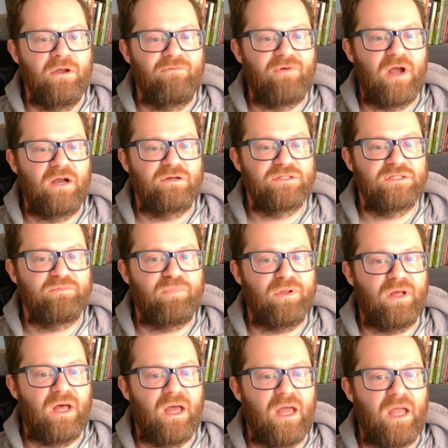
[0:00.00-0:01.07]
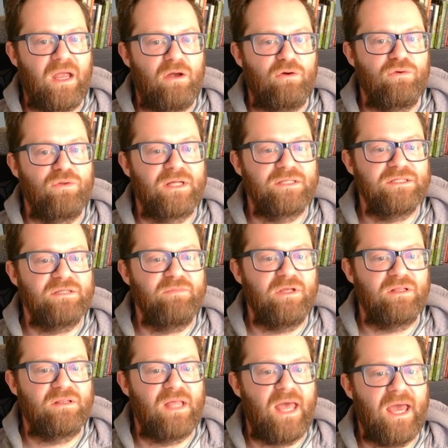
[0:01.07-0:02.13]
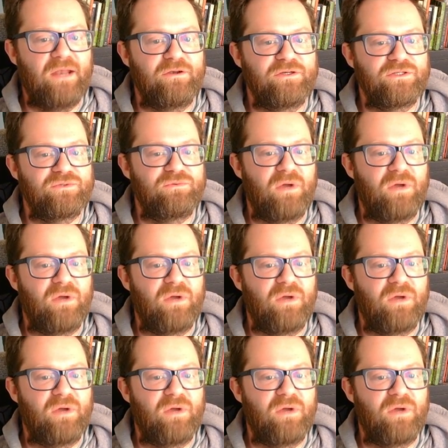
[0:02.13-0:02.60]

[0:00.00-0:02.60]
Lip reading: Firehouse supply. Oh, that's going to be ladders,